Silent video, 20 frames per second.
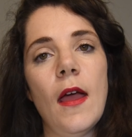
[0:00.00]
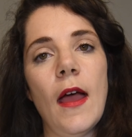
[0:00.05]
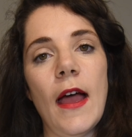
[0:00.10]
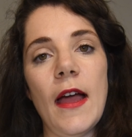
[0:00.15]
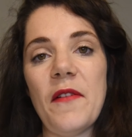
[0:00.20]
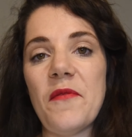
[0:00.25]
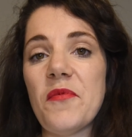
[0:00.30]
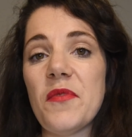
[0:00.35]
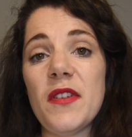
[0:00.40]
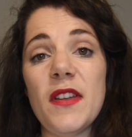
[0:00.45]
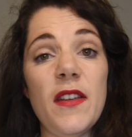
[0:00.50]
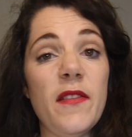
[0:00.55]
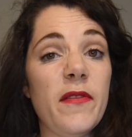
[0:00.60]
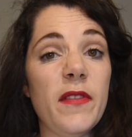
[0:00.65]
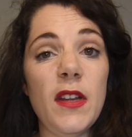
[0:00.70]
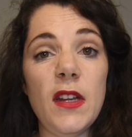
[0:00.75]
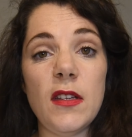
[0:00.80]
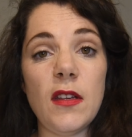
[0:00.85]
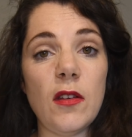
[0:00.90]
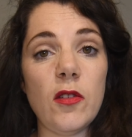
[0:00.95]
I wouldn't even
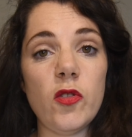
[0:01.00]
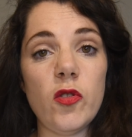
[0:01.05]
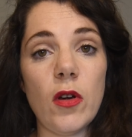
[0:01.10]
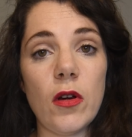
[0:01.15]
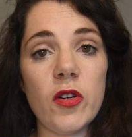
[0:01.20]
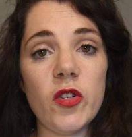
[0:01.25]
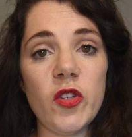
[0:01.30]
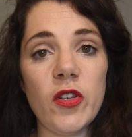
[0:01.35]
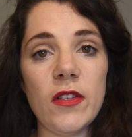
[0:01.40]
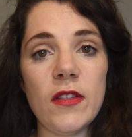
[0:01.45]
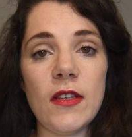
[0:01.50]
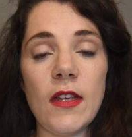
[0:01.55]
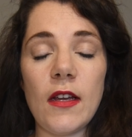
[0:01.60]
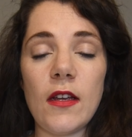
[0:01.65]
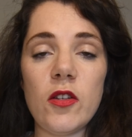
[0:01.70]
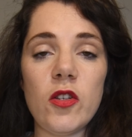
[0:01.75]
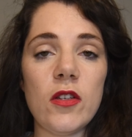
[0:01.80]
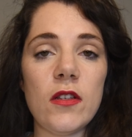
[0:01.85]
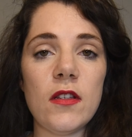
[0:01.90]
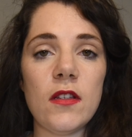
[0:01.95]
need the instructions, I
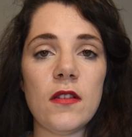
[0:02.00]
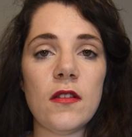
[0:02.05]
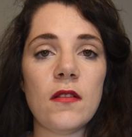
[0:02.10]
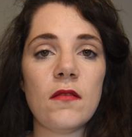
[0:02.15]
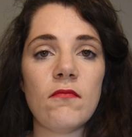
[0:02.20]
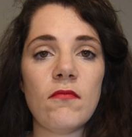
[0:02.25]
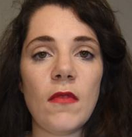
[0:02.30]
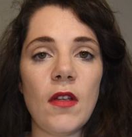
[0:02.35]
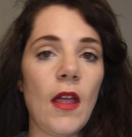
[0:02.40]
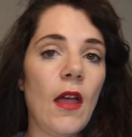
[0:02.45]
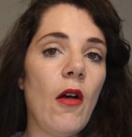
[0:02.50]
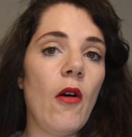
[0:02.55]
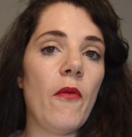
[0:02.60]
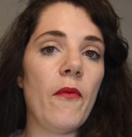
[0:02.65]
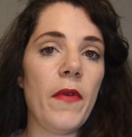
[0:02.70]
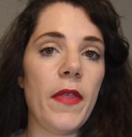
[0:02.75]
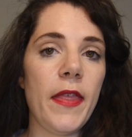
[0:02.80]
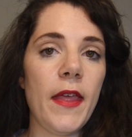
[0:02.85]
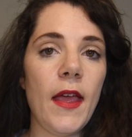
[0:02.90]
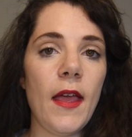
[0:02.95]
can just get on
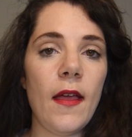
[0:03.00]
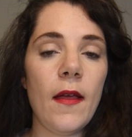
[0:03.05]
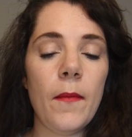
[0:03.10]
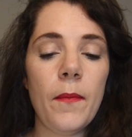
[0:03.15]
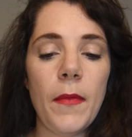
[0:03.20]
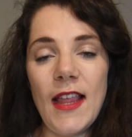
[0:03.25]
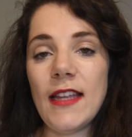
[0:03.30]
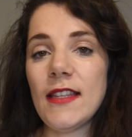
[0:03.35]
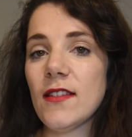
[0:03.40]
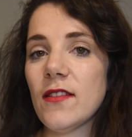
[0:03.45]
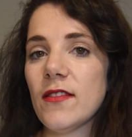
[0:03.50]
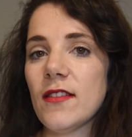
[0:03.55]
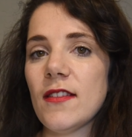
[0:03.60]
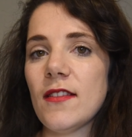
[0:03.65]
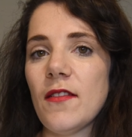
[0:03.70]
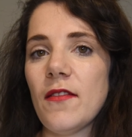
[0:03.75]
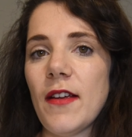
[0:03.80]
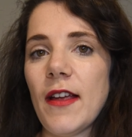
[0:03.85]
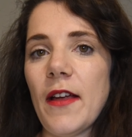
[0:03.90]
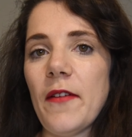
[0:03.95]
with it. That's all the
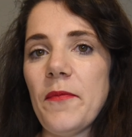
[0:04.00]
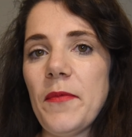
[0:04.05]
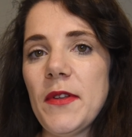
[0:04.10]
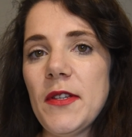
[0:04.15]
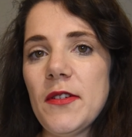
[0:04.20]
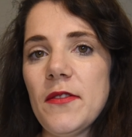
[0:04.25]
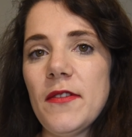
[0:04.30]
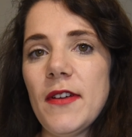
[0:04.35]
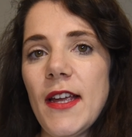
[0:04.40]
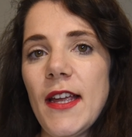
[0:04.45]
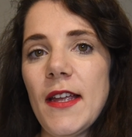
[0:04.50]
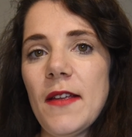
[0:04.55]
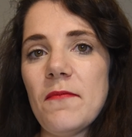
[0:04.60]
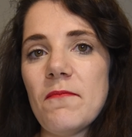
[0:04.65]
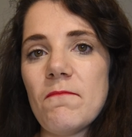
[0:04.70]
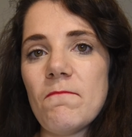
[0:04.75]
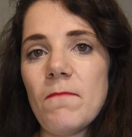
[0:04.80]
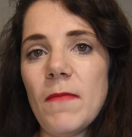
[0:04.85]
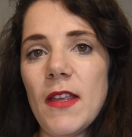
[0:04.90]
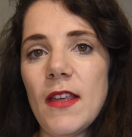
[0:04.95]
sewing I've been
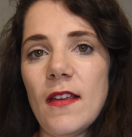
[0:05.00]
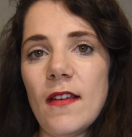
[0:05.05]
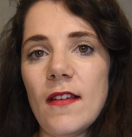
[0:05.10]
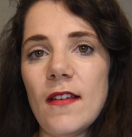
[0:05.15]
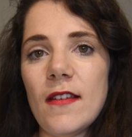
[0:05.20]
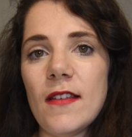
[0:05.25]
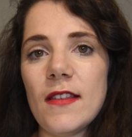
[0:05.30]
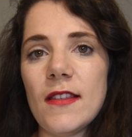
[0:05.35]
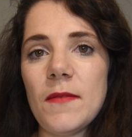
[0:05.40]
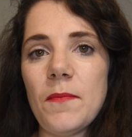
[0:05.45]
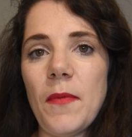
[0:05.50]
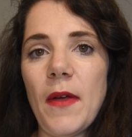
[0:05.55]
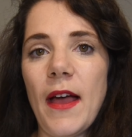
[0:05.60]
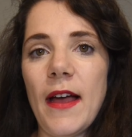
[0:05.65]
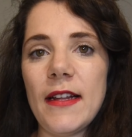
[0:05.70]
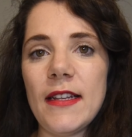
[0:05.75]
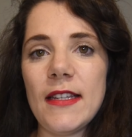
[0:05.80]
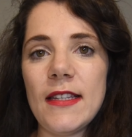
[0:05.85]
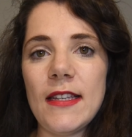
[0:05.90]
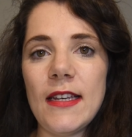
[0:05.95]
doing because
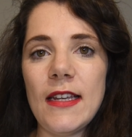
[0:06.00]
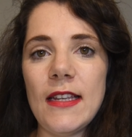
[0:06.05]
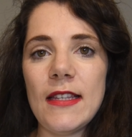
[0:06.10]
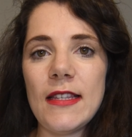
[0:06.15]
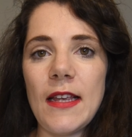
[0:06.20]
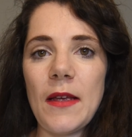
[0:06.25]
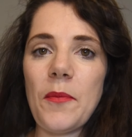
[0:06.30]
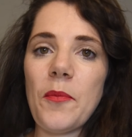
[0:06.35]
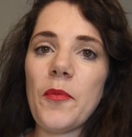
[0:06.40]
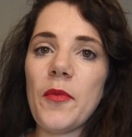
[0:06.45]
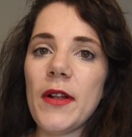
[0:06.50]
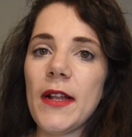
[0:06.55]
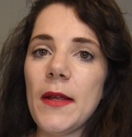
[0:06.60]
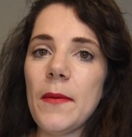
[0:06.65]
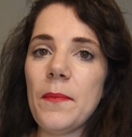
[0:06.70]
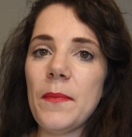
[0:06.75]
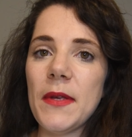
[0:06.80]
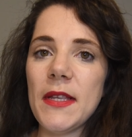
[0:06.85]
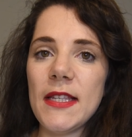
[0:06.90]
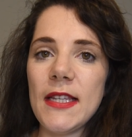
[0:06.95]
behind the scenes I'm really
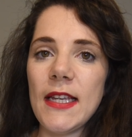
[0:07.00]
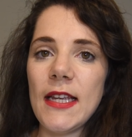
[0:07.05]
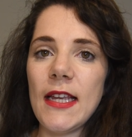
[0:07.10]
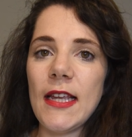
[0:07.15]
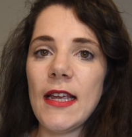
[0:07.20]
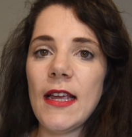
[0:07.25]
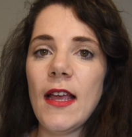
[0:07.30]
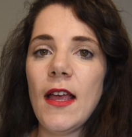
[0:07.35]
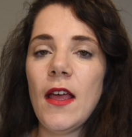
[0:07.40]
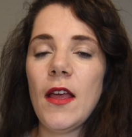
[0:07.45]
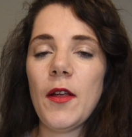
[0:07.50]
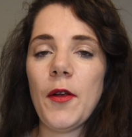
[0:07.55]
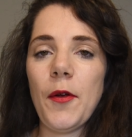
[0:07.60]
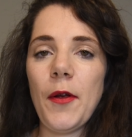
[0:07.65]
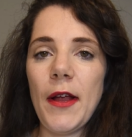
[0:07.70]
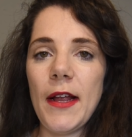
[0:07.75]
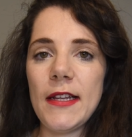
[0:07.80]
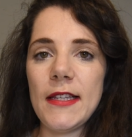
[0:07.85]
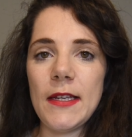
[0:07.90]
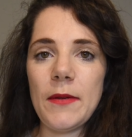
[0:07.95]
busy
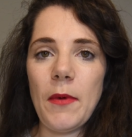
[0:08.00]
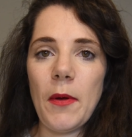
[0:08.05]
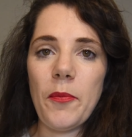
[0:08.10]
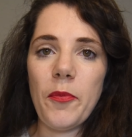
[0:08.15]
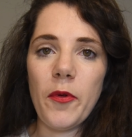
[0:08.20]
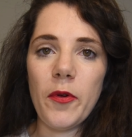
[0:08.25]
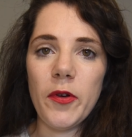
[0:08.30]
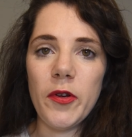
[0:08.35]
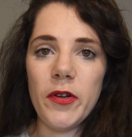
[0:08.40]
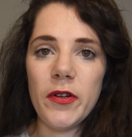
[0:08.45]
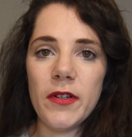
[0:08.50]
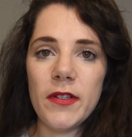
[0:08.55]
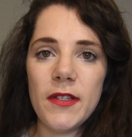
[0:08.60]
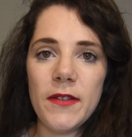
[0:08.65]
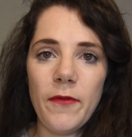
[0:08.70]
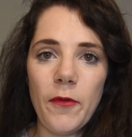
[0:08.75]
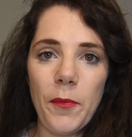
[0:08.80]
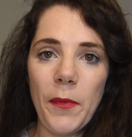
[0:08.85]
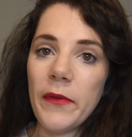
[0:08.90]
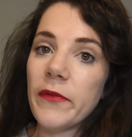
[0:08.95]
creating my products
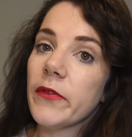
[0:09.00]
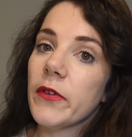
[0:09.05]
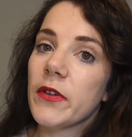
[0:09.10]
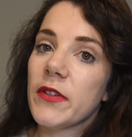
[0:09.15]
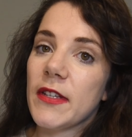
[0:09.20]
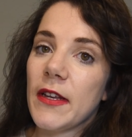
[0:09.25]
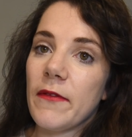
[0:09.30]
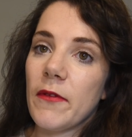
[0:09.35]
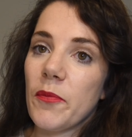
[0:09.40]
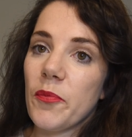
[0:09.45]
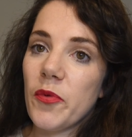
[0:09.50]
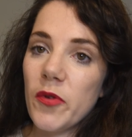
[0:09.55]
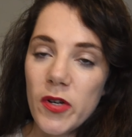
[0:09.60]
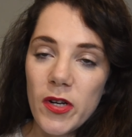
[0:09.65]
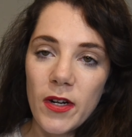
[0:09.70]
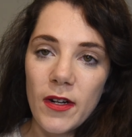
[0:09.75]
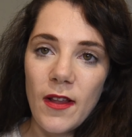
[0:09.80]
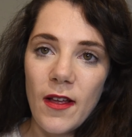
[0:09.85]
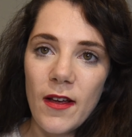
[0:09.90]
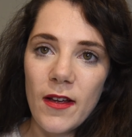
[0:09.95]
for my first ever
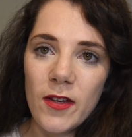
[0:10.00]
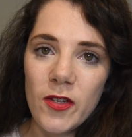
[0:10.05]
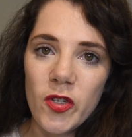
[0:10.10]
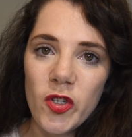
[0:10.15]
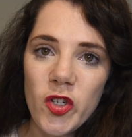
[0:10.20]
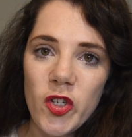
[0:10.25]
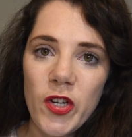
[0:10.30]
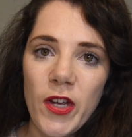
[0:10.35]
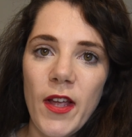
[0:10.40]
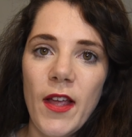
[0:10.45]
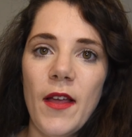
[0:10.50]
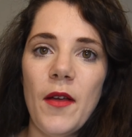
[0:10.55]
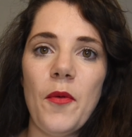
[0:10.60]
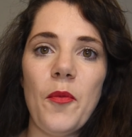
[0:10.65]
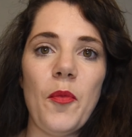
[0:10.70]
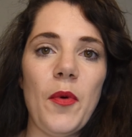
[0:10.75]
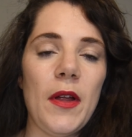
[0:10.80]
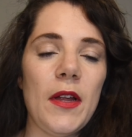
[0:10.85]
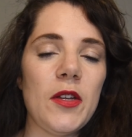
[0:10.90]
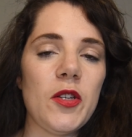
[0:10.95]
product launch,
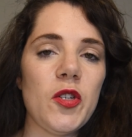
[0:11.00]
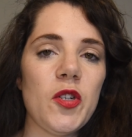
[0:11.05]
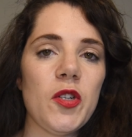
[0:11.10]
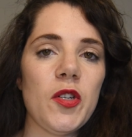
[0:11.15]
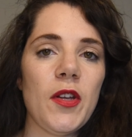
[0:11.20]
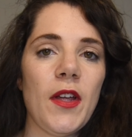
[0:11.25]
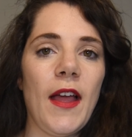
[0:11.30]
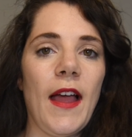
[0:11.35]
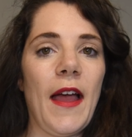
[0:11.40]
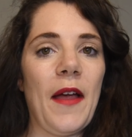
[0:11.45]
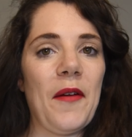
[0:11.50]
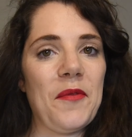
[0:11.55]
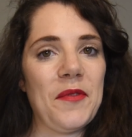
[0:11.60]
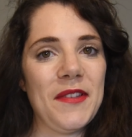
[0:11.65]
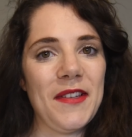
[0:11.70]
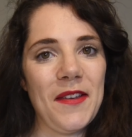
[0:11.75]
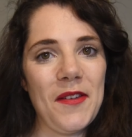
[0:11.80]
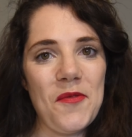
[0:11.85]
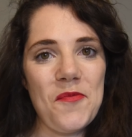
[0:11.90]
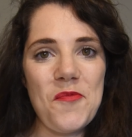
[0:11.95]
which I will
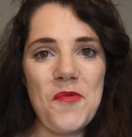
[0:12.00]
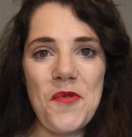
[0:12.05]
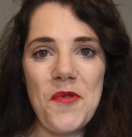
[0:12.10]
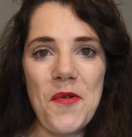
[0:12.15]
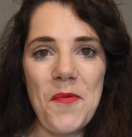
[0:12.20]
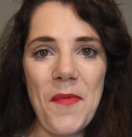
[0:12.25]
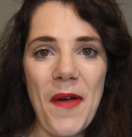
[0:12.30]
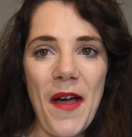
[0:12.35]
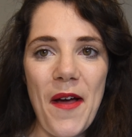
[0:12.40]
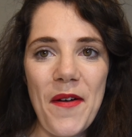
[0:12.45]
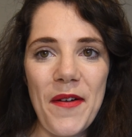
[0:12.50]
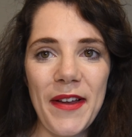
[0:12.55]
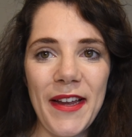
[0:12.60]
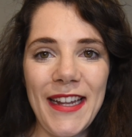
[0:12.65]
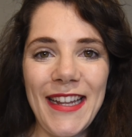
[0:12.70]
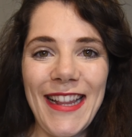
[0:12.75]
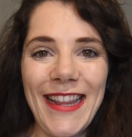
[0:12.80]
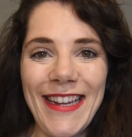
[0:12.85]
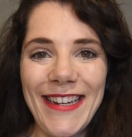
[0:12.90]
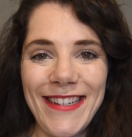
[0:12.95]
tell you more about
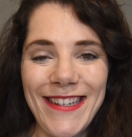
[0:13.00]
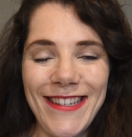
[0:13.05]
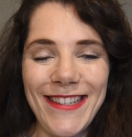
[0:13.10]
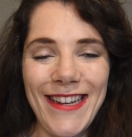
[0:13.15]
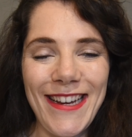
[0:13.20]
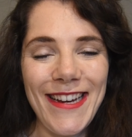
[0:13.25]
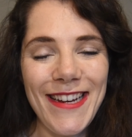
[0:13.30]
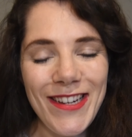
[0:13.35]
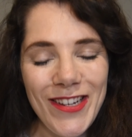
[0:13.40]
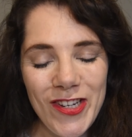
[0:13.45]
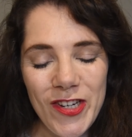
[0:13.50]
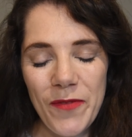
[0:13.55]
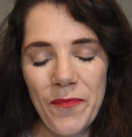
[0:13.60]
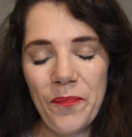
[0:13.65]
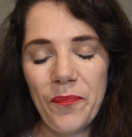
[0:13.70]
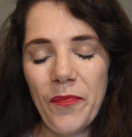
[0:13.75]
in a later stage.